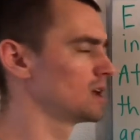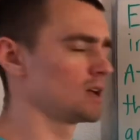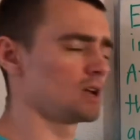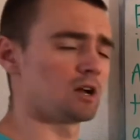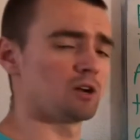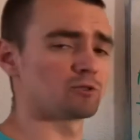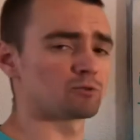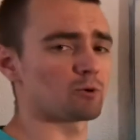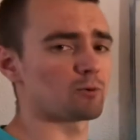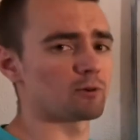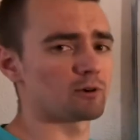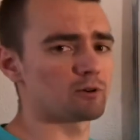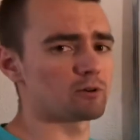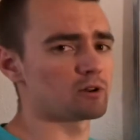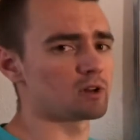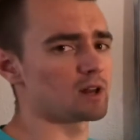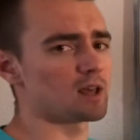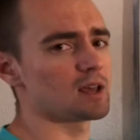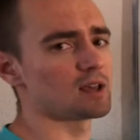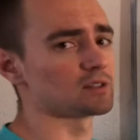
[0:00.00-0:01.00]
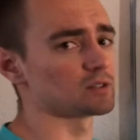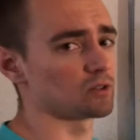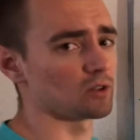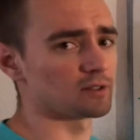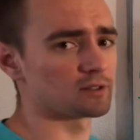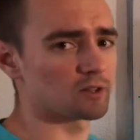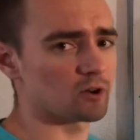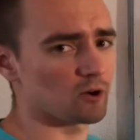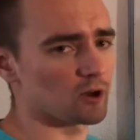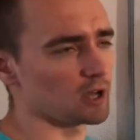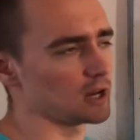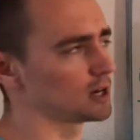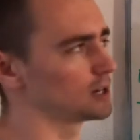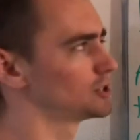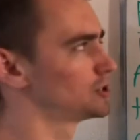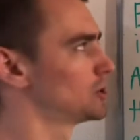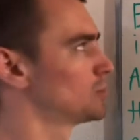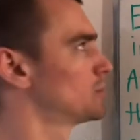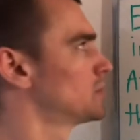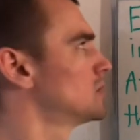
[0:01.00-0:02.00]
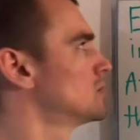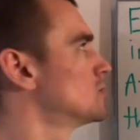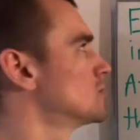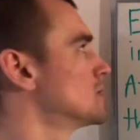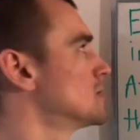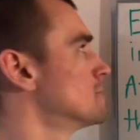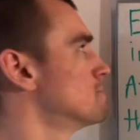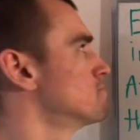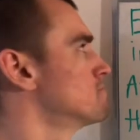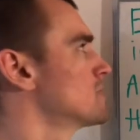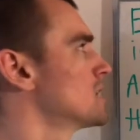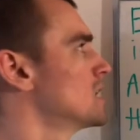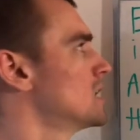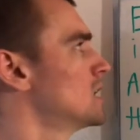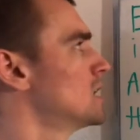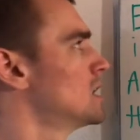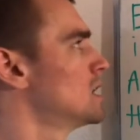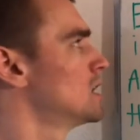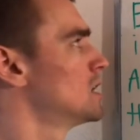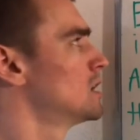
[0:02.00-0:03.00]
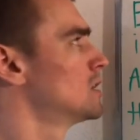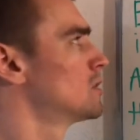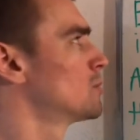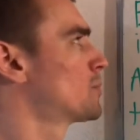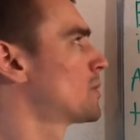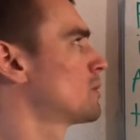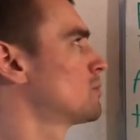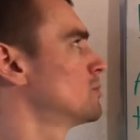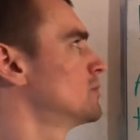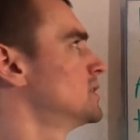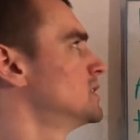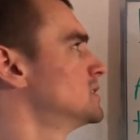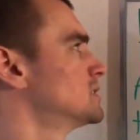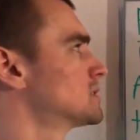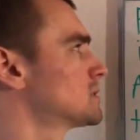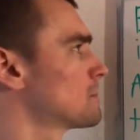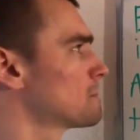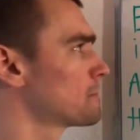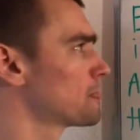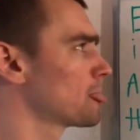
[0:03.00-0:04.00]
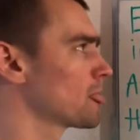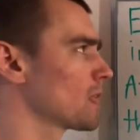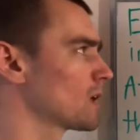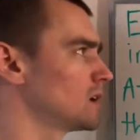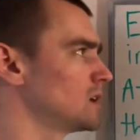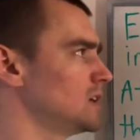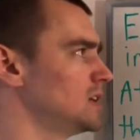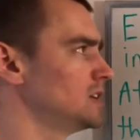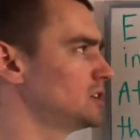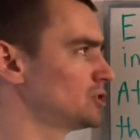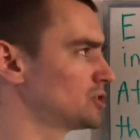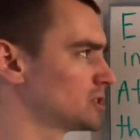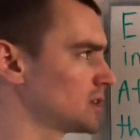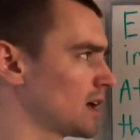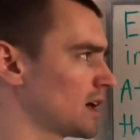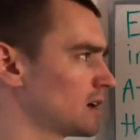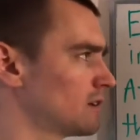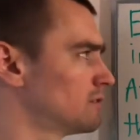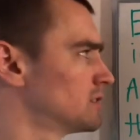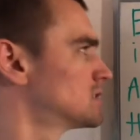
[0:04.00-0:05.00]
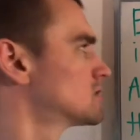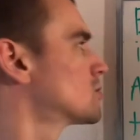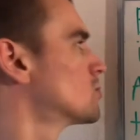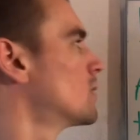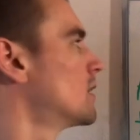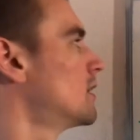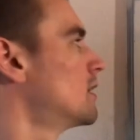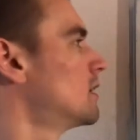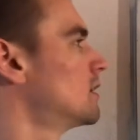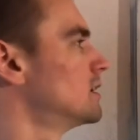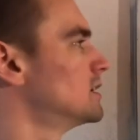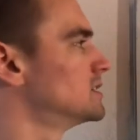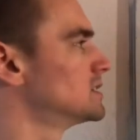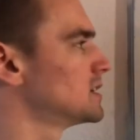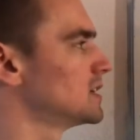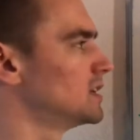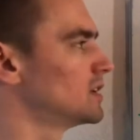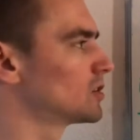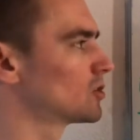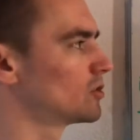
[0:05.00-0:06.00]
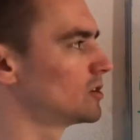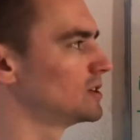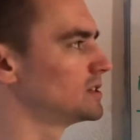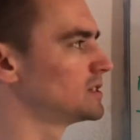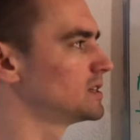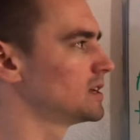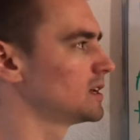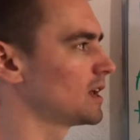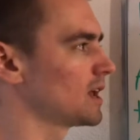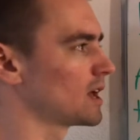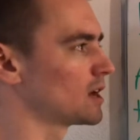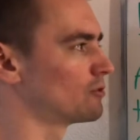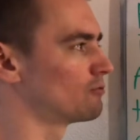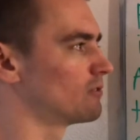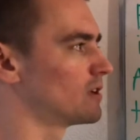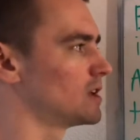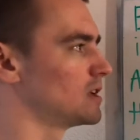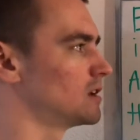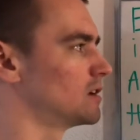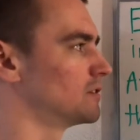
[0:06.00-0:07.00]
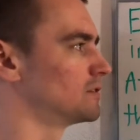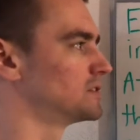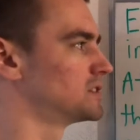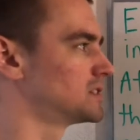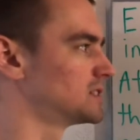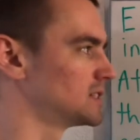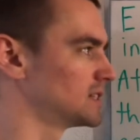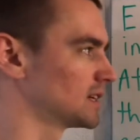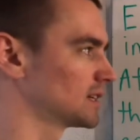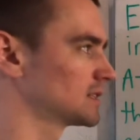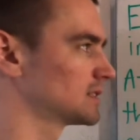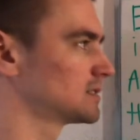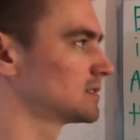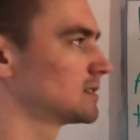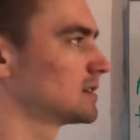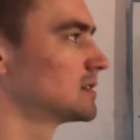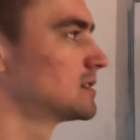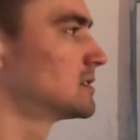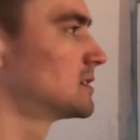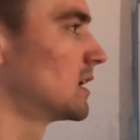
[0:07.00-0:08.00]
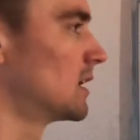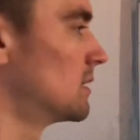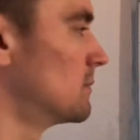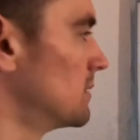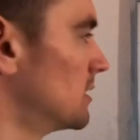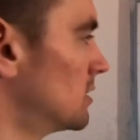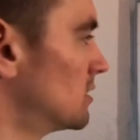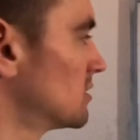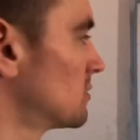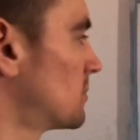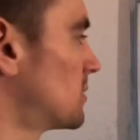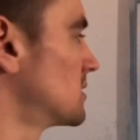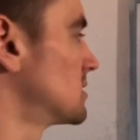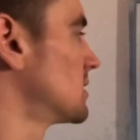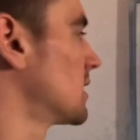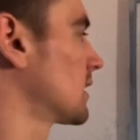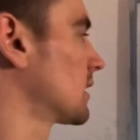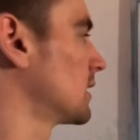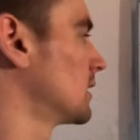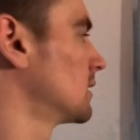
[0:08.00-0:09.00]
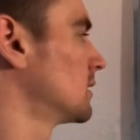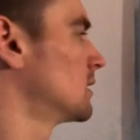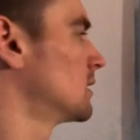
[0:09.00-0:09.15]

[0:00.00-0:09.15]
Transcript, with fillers: here's what we're doing today, so let's go ahead and jump into it. The problem is each side of a square is increasing at a rate of six centimeters per second.